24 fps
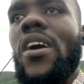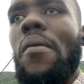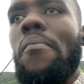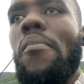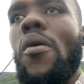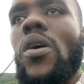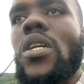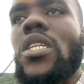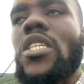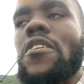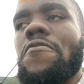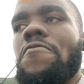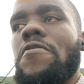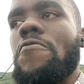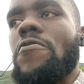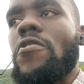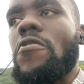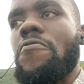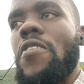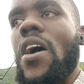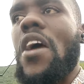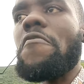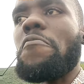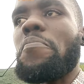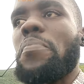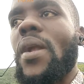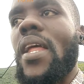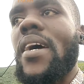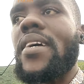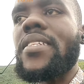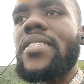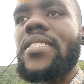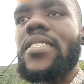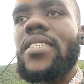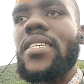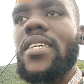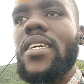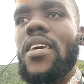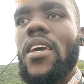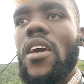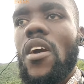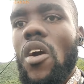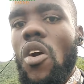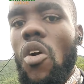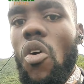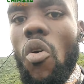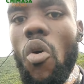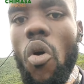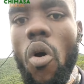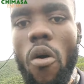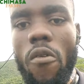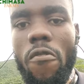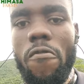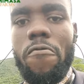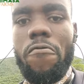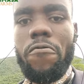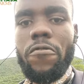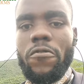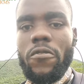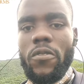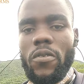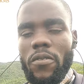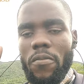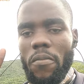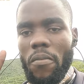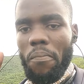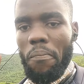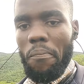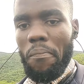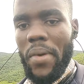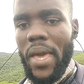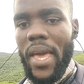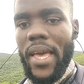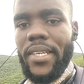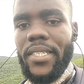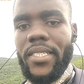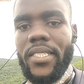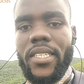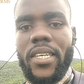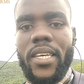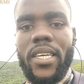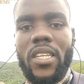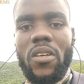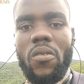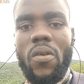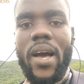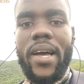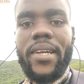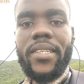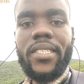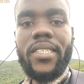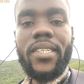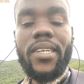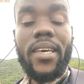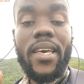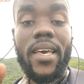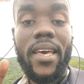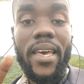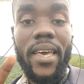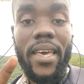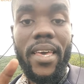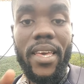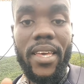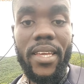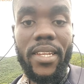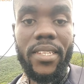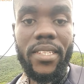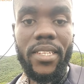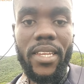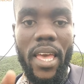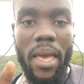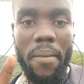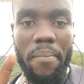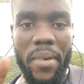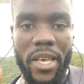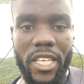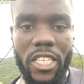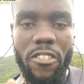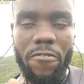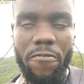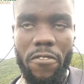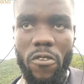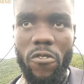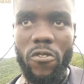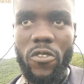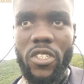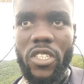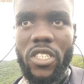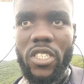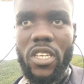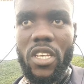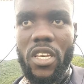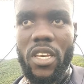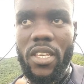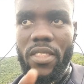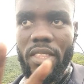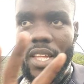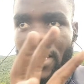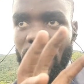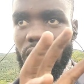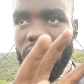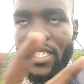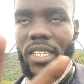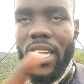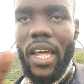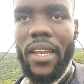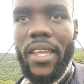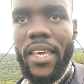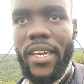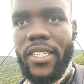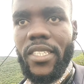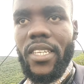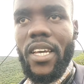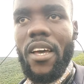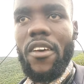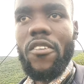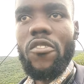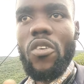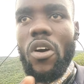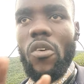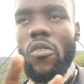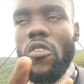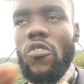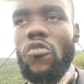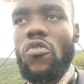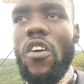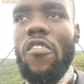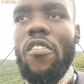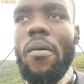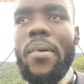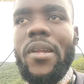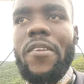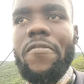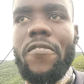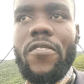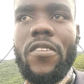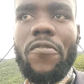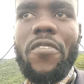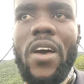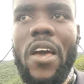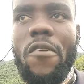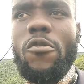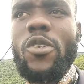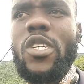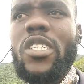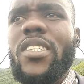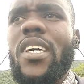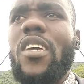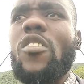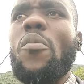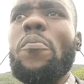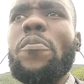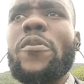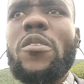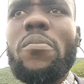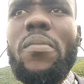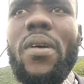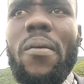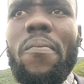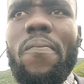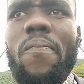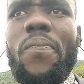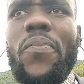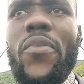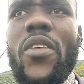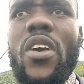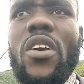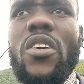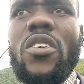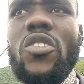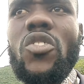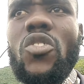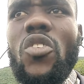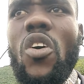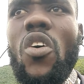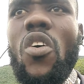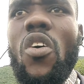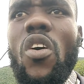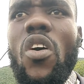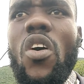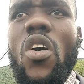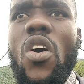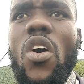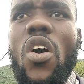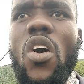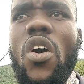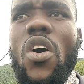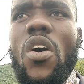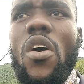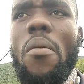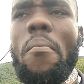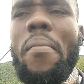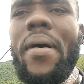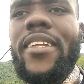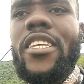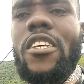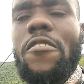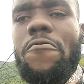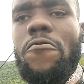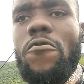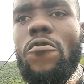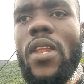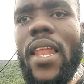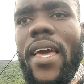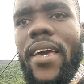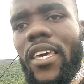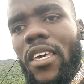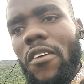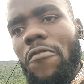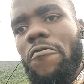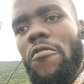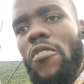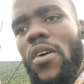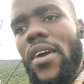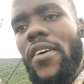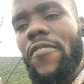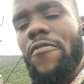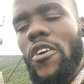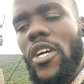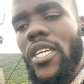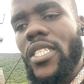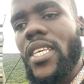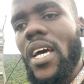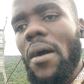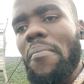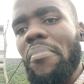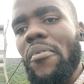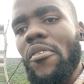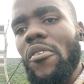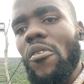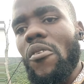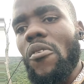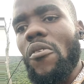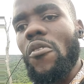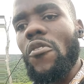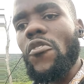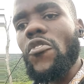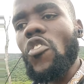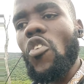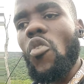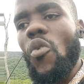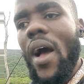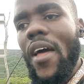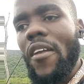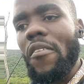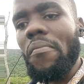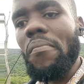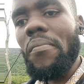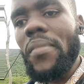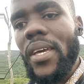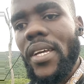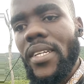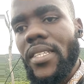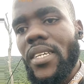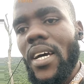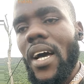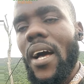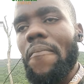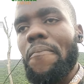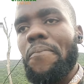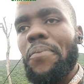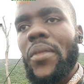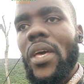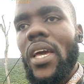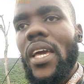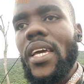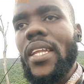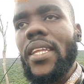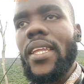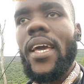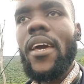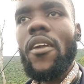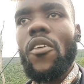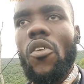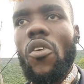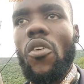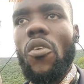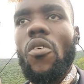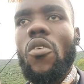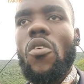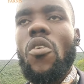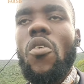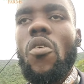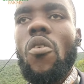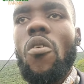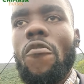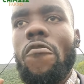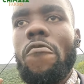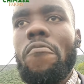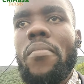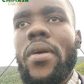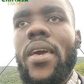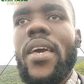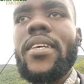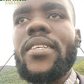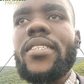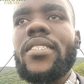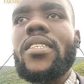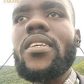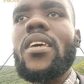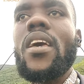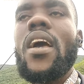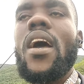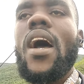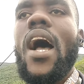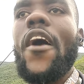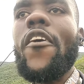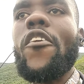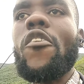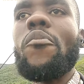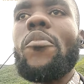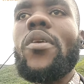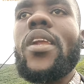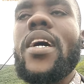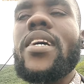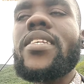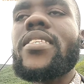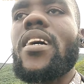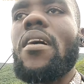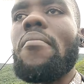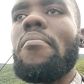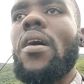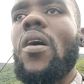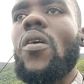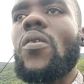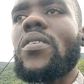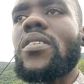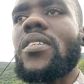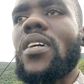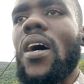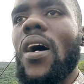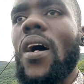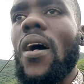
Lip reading: about 55 plants of maize in what? In a maize field. That is in an hectare. You are going to have about 55, which is an optimum. So, but if you for example, your 1 meter in a row of maize accumulates about